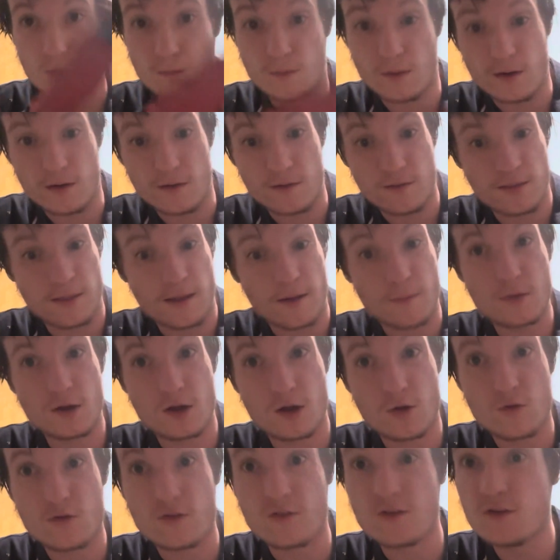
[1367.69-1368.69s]
but let me
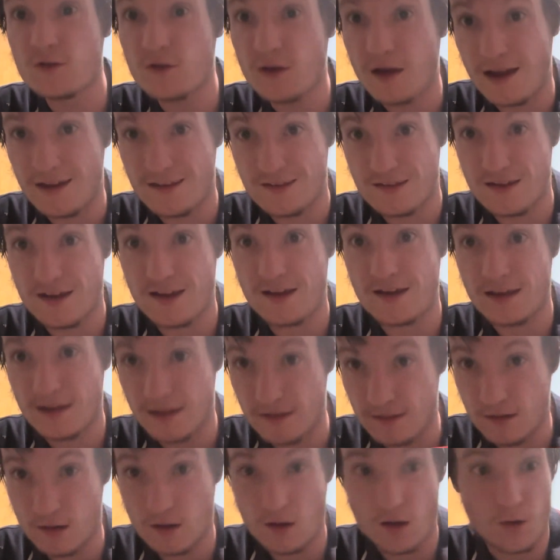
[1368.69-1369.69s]
know what you guys think in
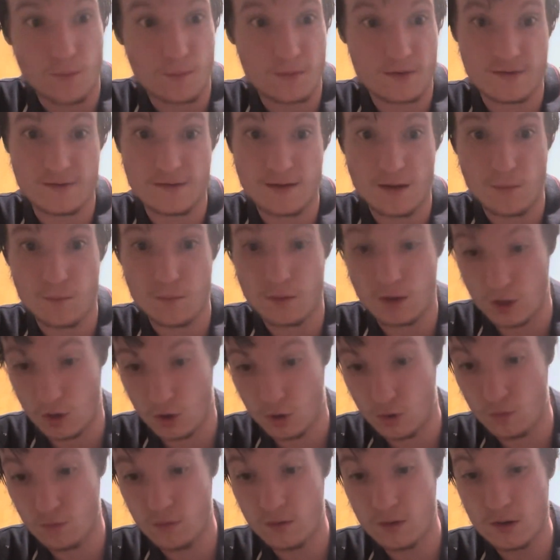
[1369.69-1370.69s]
the comments down
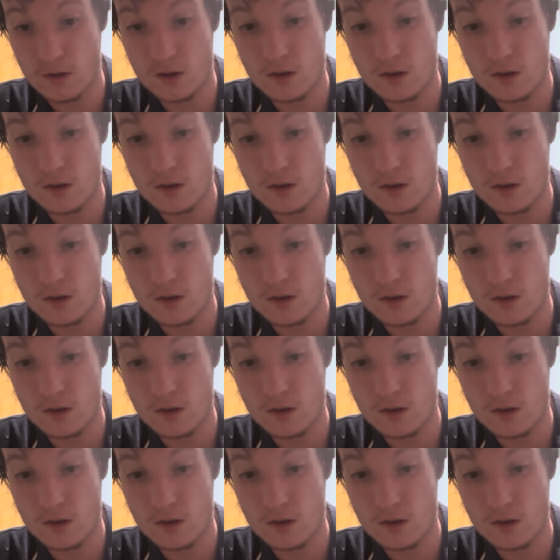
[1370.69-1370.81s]
below.